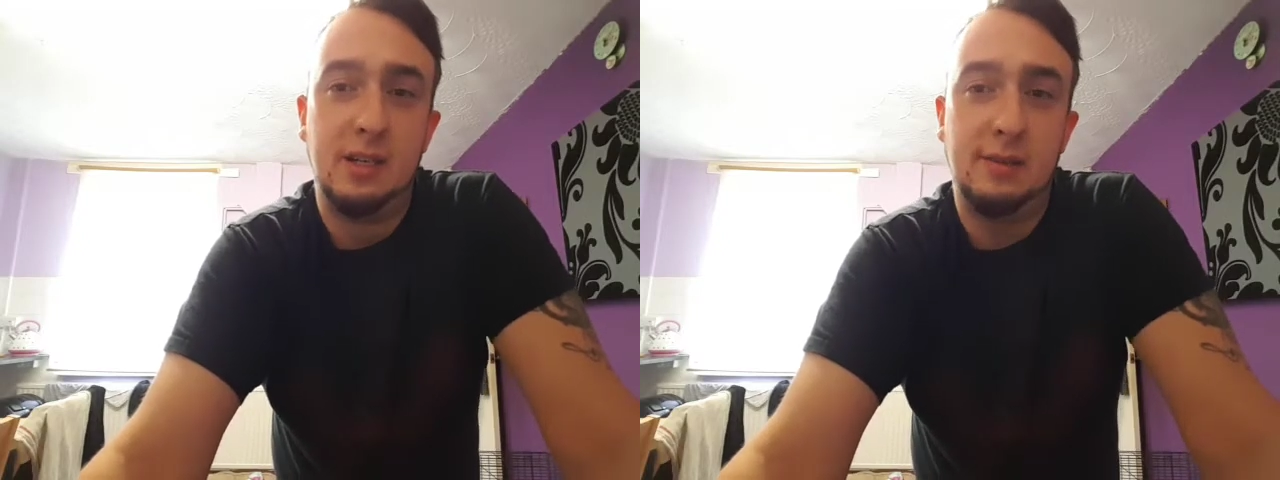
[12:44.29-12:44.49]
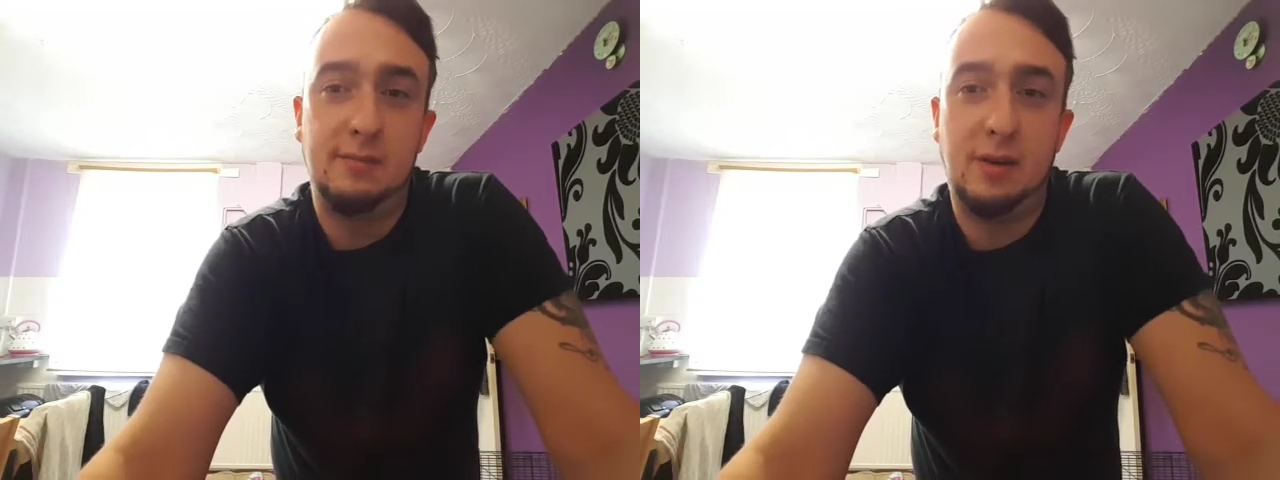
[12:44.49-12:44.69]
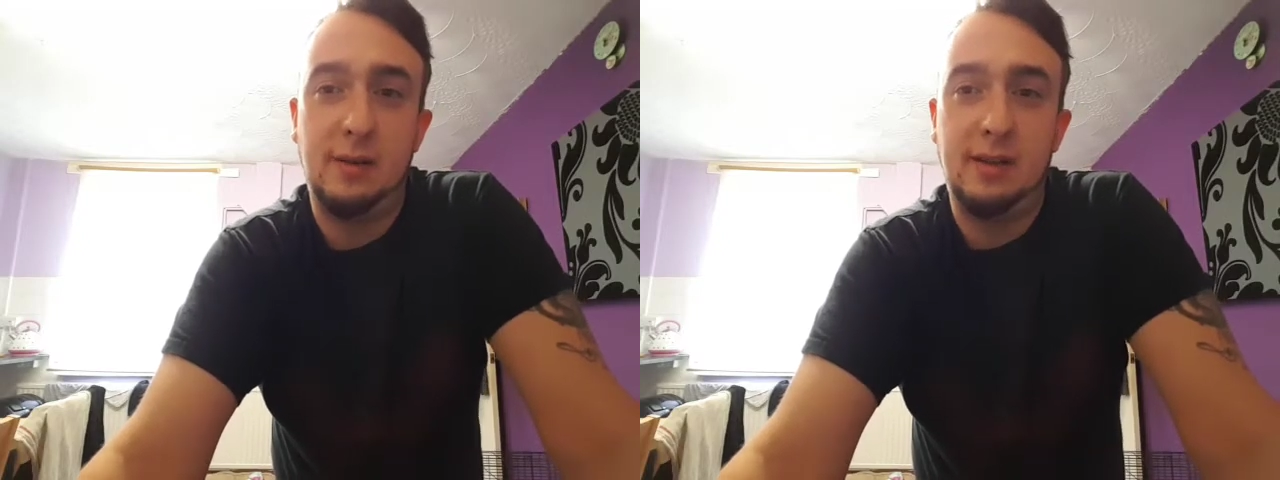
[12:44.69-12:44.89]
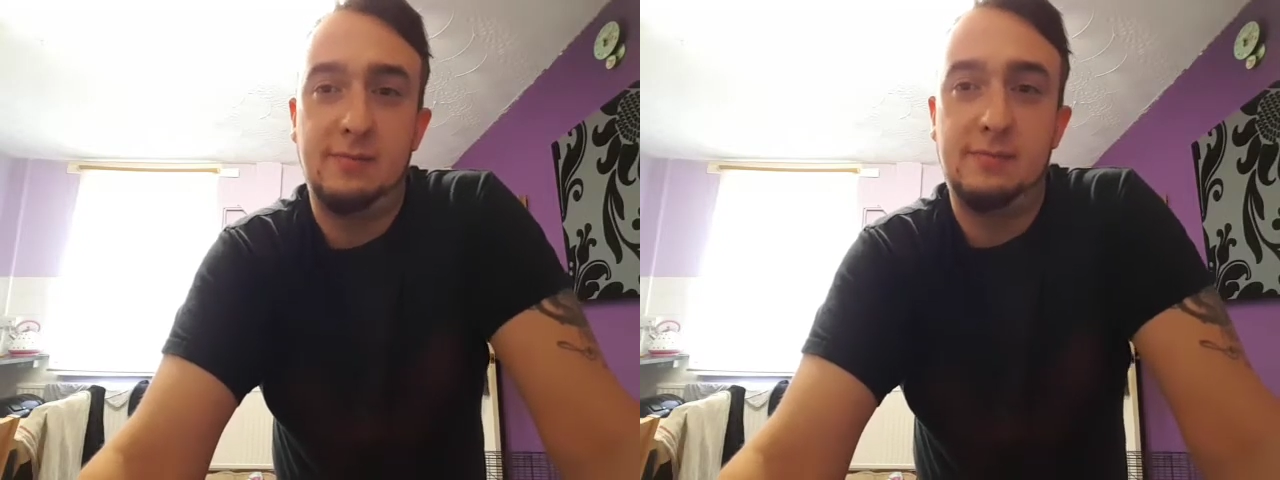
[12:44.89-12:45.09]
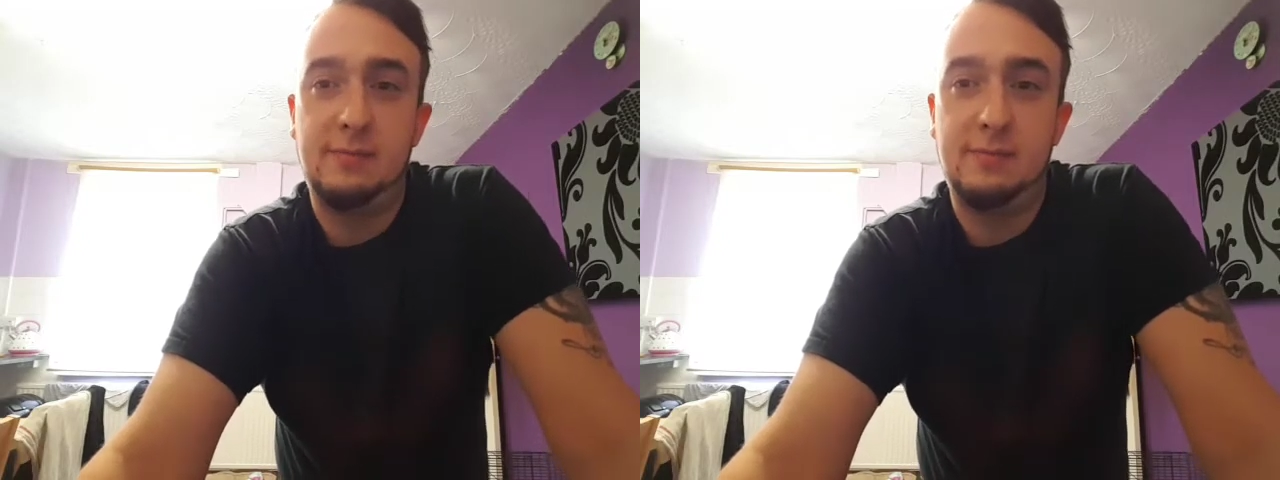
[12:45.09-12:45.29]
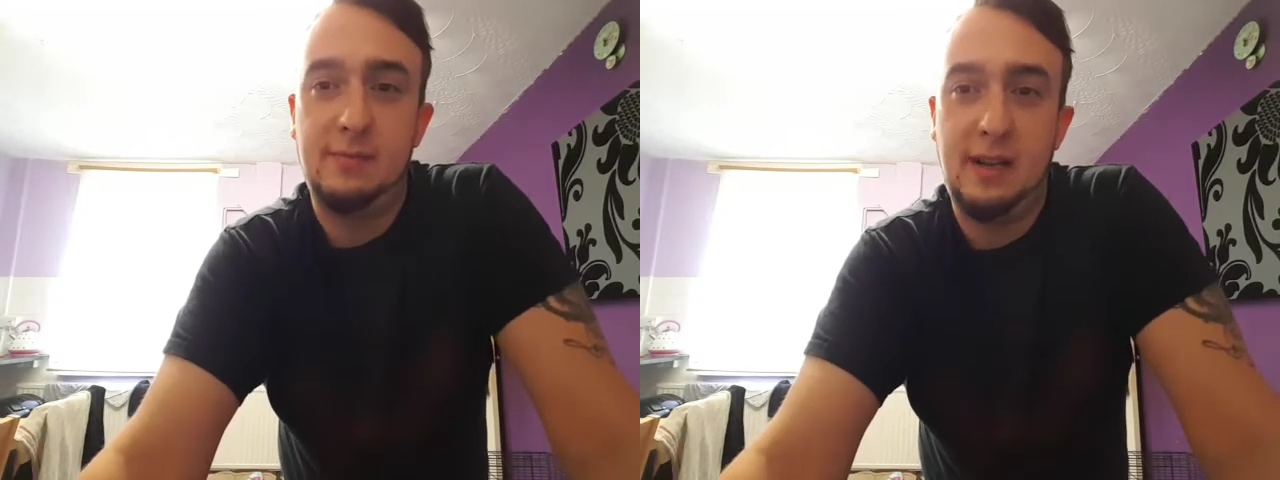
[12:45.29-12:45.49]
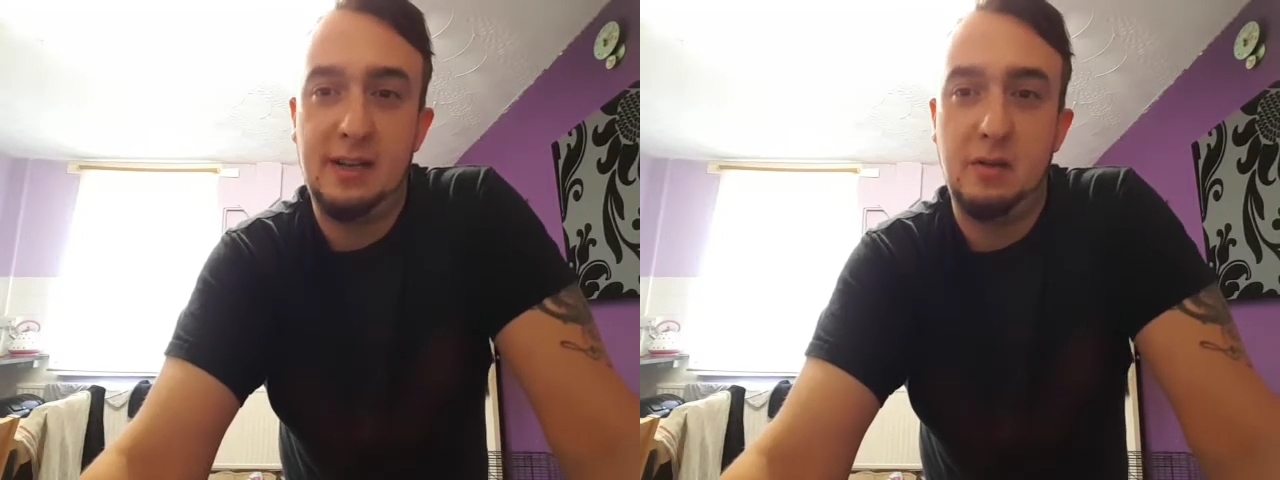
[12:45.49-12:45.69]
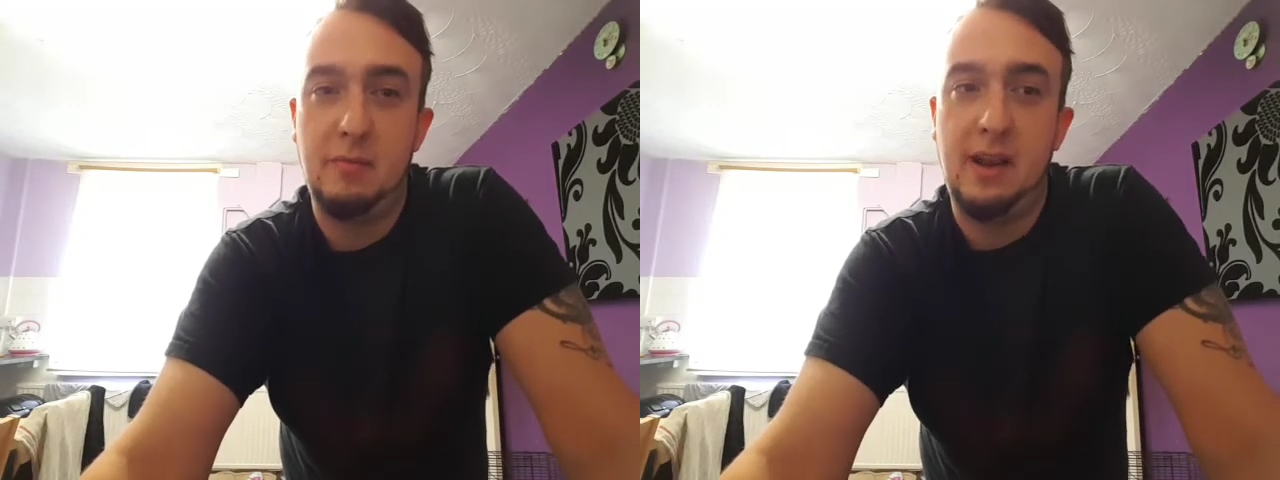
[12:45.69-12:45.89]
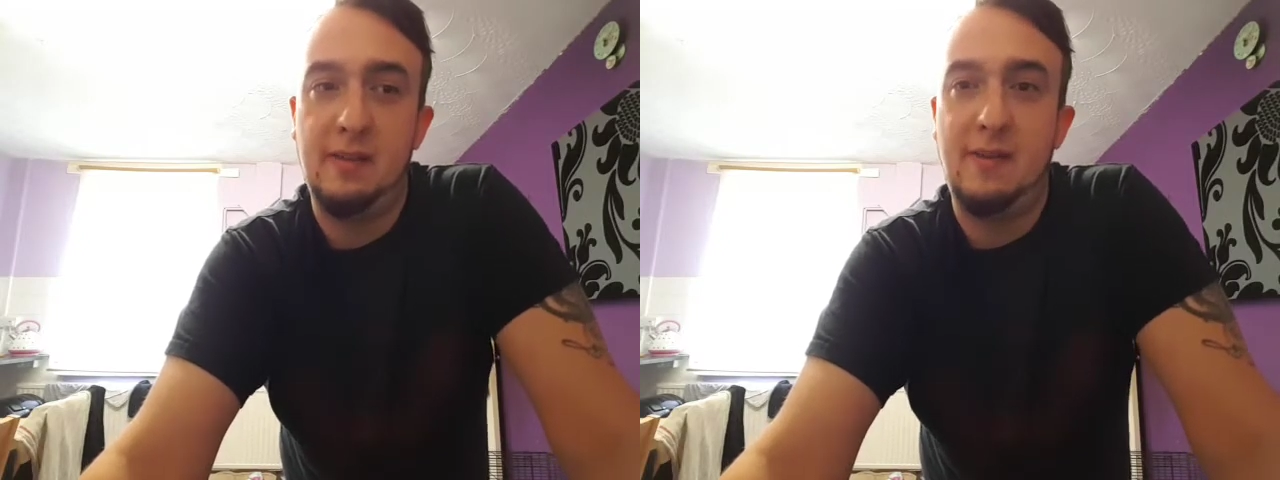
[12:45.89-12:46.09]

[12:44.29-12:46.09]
and probably end up being a